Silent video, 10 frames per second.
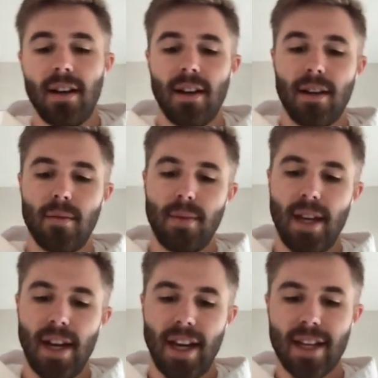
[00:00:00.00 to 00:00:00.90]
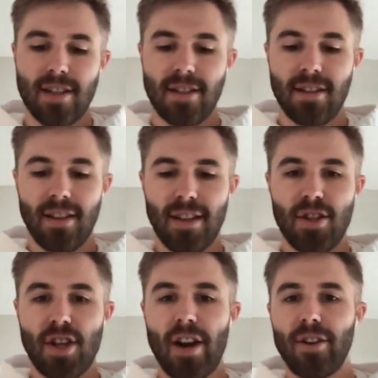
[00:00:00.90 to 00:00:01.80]
And I guess the
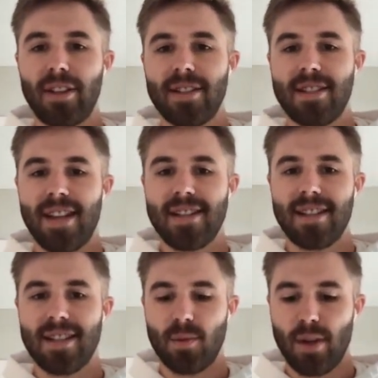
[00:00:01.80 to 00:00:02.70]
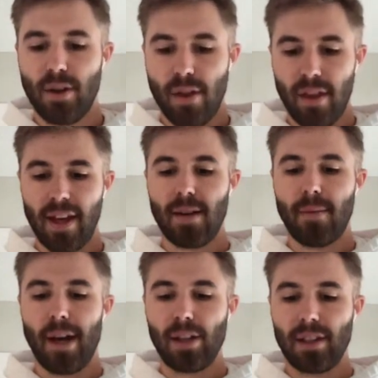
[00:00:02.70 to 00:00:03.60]
general consensus when you're thinking
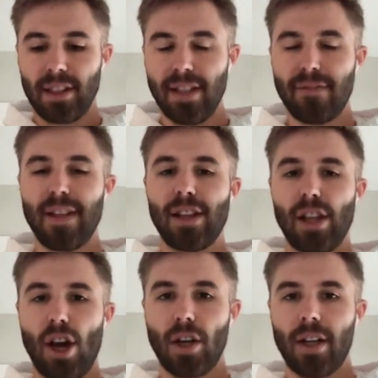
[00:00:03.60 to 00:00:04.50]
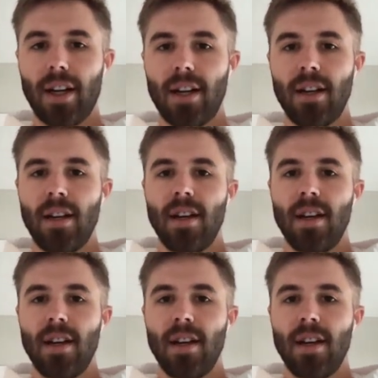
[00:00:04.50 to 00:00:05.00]
about living longer,